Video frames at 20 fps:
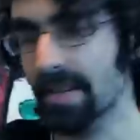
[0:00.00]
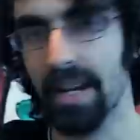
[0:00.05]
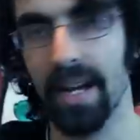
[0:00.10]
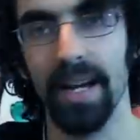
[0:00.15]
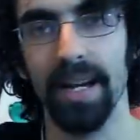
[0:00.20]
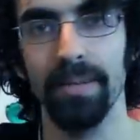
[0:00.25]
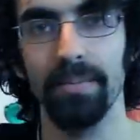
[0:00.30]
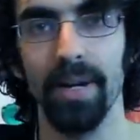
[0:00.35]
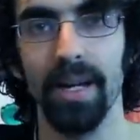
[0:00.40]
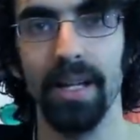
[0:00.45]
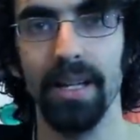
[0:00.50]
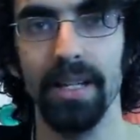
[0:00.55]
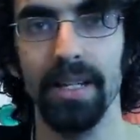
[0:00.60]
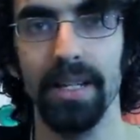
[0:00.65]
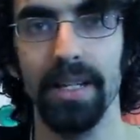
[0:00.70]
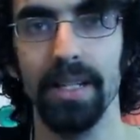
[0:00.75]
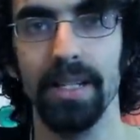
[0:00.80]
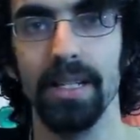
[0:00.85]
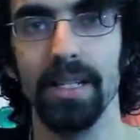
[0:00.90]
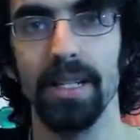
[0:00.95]
or nine
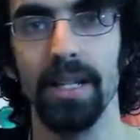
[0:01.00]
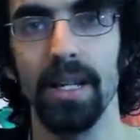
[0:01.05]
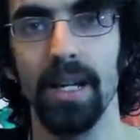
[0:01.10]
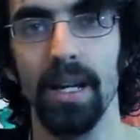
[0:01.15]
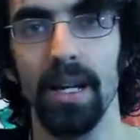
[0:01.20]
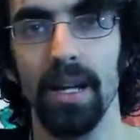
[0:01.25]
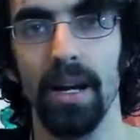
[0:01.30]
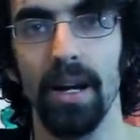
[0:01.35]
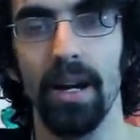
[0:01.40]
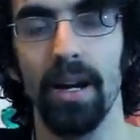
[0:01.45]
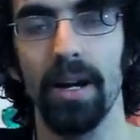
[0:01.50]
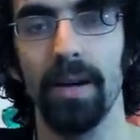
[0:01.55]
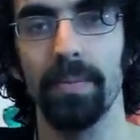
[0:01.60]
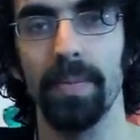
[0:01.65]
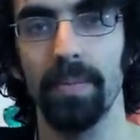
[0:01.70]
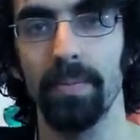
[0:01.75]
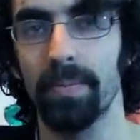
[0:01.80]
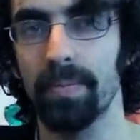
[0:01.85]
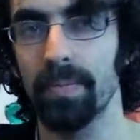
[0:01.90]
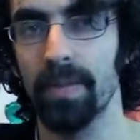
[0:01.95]
melodies, um,
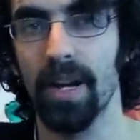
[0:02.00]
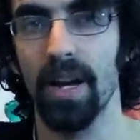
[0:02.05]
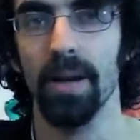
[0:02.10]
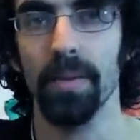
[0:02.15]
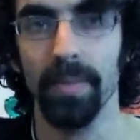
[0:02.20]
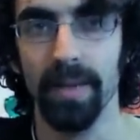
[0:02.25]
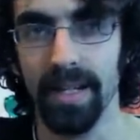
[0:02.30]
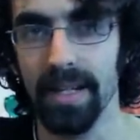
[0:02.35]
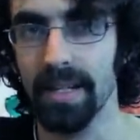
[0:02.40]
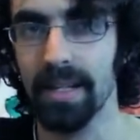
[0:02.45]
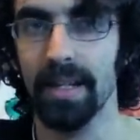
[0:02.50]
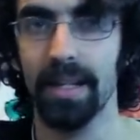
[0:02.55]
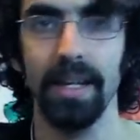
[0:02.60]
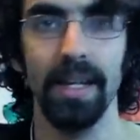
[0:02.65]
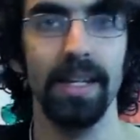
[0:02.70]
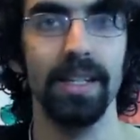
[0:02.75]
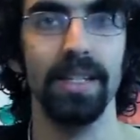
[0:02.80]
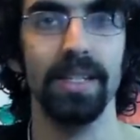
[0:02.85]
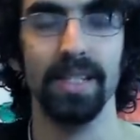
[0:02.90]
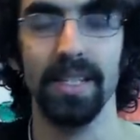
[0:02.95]
and come in
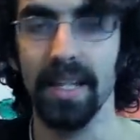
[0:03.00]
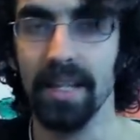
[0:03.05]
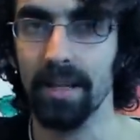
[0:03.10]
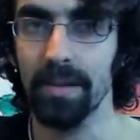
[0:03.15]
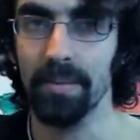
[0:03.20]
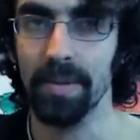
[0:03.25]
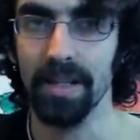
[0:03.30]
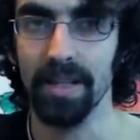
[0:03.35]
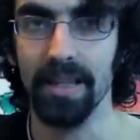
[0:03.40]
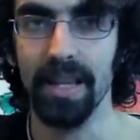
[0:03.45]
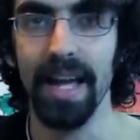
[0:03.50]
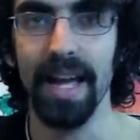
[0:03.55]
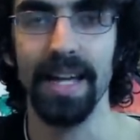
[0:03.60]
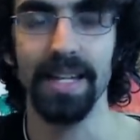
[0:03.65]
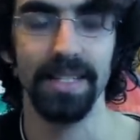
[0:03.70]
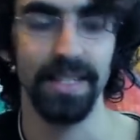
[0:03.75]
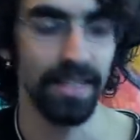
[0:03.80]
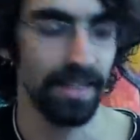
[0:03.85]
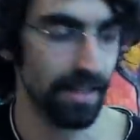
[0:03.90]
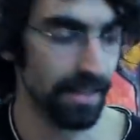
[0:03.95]
and sing them in
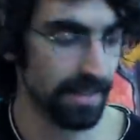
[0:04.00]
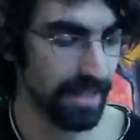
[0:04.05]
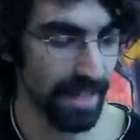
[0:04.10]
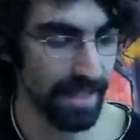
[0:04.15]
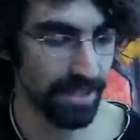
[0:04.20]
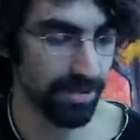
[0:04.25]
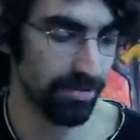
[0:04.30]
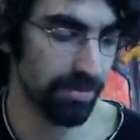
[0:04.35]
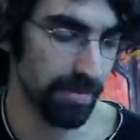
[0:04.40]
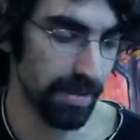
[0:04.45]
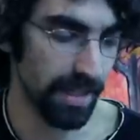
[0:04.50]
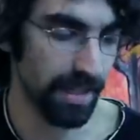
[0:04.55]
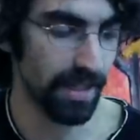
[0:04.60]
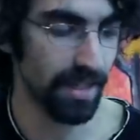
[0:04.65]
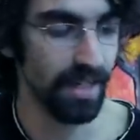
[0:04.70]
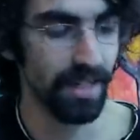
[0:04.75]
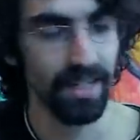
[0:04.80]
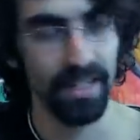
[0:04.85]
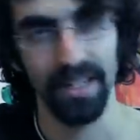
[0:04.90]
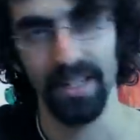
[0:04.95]
class. And the test would
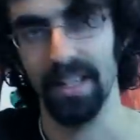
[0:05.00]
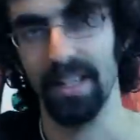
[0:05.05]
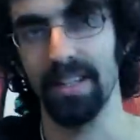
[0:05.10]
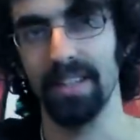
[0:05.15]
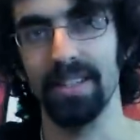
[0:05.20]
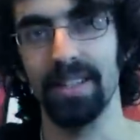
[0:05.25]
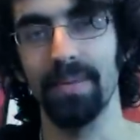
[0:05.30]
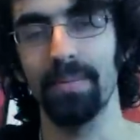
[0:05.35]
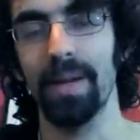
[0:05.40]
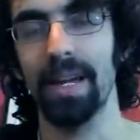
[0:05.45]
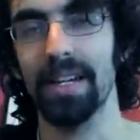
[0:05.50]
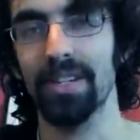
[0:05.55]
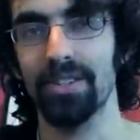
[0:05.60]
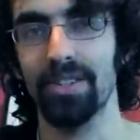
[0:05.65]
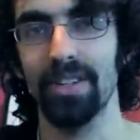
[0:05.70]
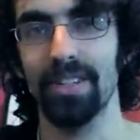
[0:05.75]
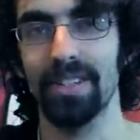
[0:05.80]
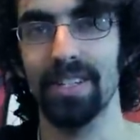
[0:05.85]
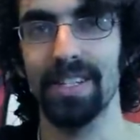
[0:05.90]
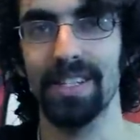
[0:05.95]
be to
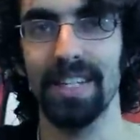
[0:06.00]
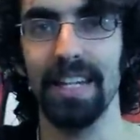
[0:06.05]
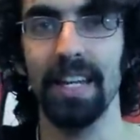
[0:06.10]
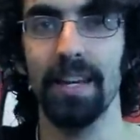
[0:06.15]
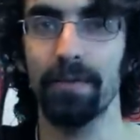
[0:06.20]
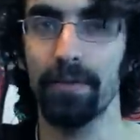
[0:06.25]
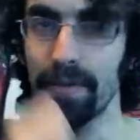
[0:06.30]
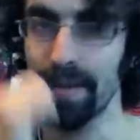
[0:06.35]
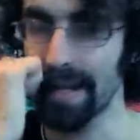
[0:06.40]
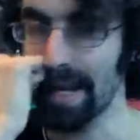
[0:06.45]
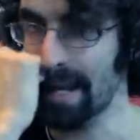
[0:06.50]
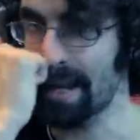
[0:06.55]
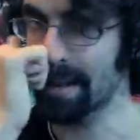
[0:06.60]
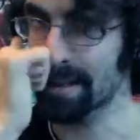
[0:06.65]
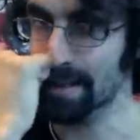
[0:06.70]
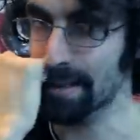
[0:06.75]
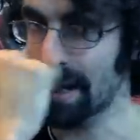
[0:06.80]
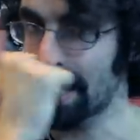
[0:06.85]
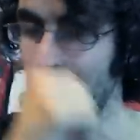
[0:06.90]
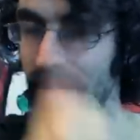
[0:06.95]
make to see if we
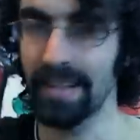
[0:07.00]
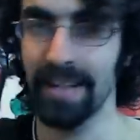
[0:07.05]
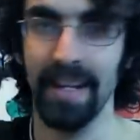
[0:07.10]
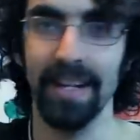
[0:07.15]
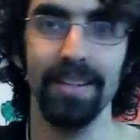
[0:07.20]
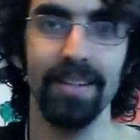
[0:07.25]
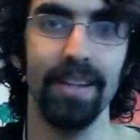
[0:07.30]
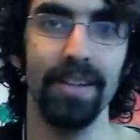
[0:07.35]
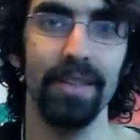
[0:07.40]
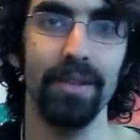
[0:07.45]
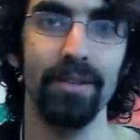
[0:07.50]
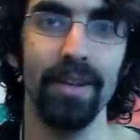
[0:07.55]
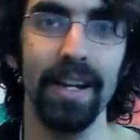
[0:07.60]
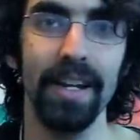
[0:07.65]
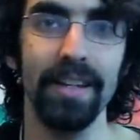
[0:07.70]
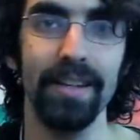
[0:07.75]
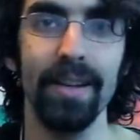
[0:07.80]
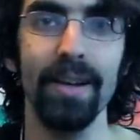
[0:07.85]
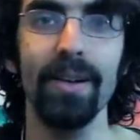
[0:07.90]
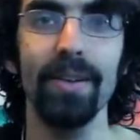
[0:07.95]
start and end on the
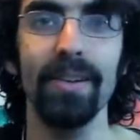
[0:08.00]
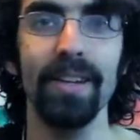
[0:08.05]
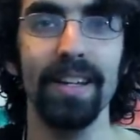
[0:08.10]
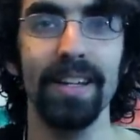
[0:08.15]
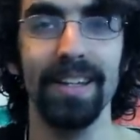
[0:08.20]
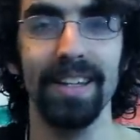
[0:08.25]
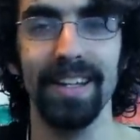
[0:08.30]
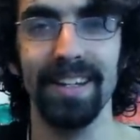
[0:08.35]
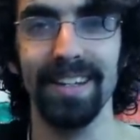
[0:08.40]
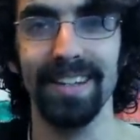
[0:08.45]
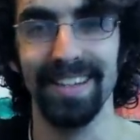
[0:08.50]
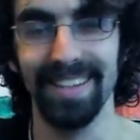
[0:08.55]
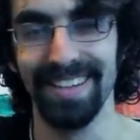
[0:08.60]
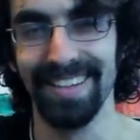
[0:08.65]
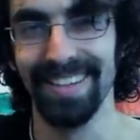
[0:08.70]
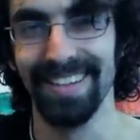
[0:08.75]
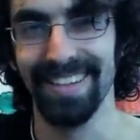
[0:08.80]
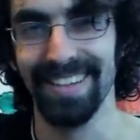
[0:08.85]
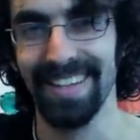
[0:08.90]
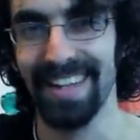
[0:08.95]
right note, and then
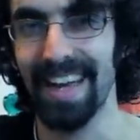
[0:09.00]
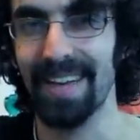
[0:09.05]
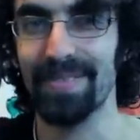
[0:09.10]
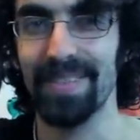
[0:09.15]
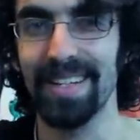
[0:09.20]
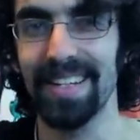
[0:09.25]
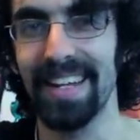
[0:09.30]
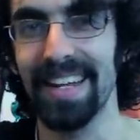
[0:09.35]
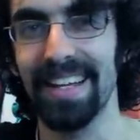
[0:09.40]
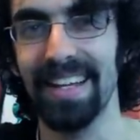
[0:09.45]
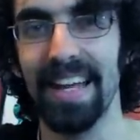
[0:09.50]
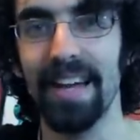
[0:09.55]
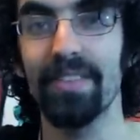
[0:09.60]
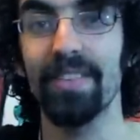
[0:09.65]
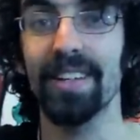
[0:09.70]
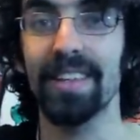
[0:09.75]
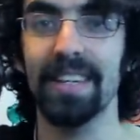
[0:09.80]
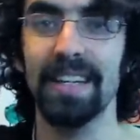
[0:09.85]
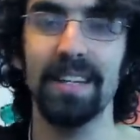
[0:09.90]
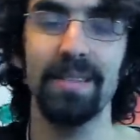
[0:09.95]
you have to nail
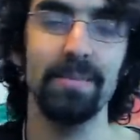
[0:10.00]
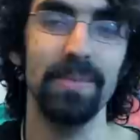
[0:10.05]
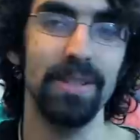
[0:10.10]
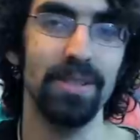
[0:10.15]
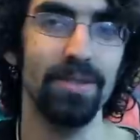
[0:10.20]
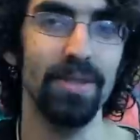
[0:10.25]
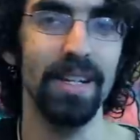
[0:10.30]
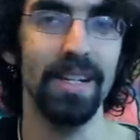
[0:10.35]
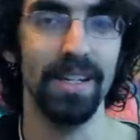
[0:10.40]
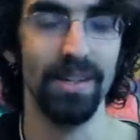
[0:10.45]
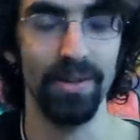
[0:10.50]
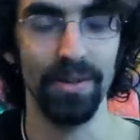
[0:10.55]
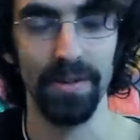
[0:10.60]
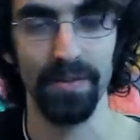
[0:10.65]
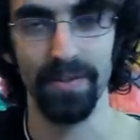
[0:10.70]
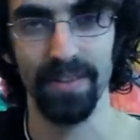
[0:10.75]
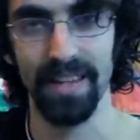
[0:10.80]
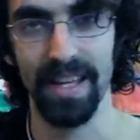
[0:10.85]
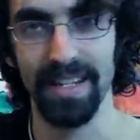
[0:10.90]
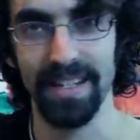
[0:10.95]
everything in between in order
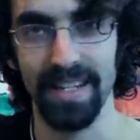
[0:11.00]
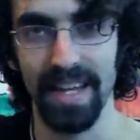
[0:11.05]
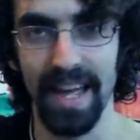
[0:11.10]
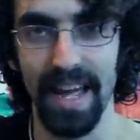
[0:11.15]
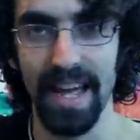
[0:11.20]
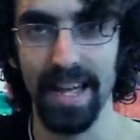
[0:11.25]
for that to